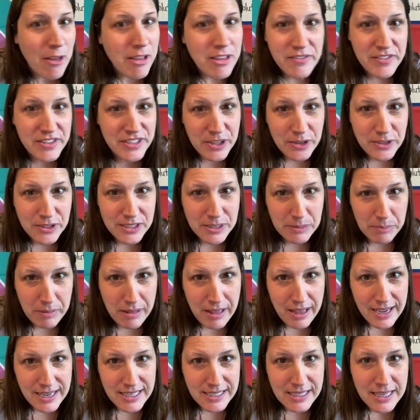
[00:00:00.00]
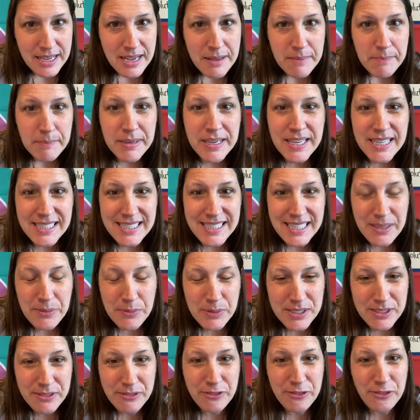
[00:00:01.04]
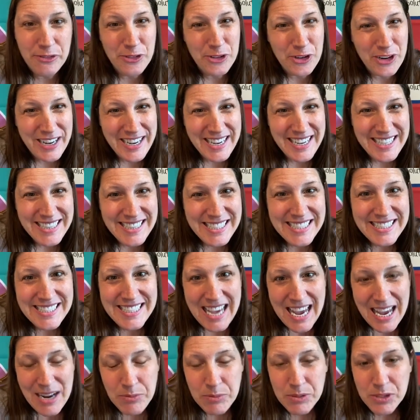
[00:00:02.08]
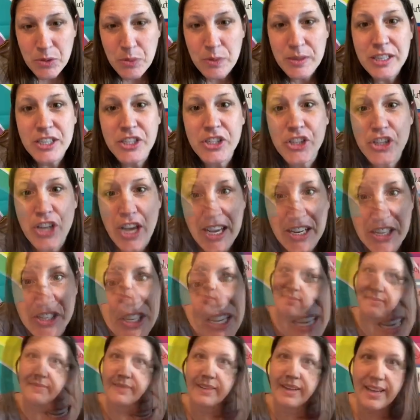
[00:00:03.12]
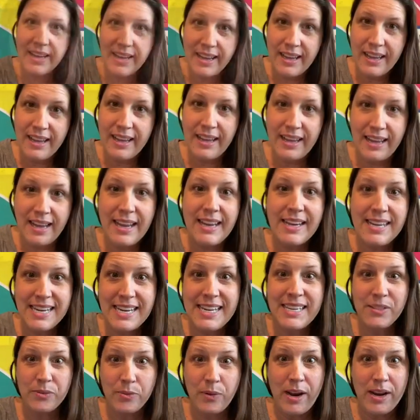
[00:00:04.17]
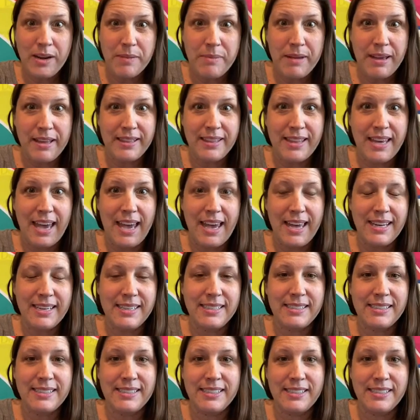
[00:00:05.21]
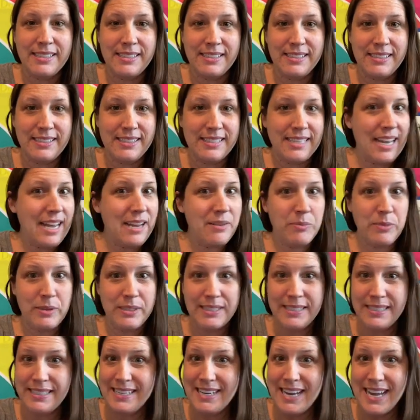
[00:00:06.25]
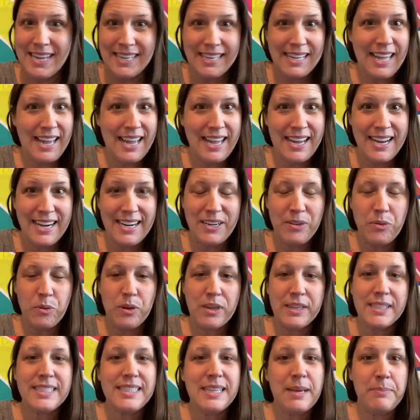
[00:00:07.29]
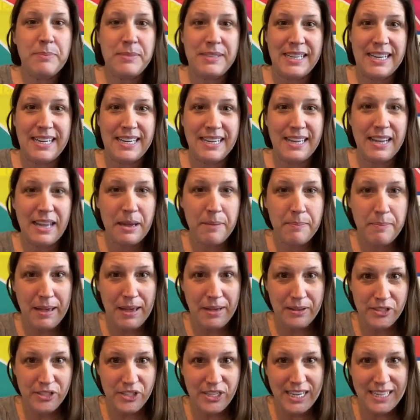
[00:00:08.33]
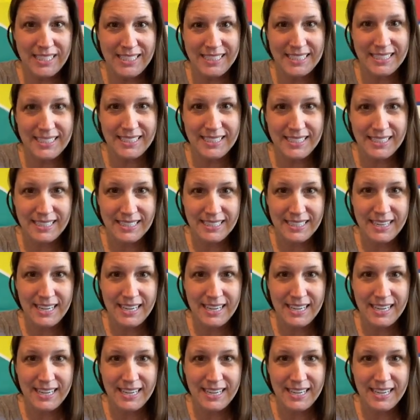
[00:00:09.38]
of his art supplies because he was afraid that Dad was going to judge him. And he's right about that. Dad was not kind or accepting about Jess's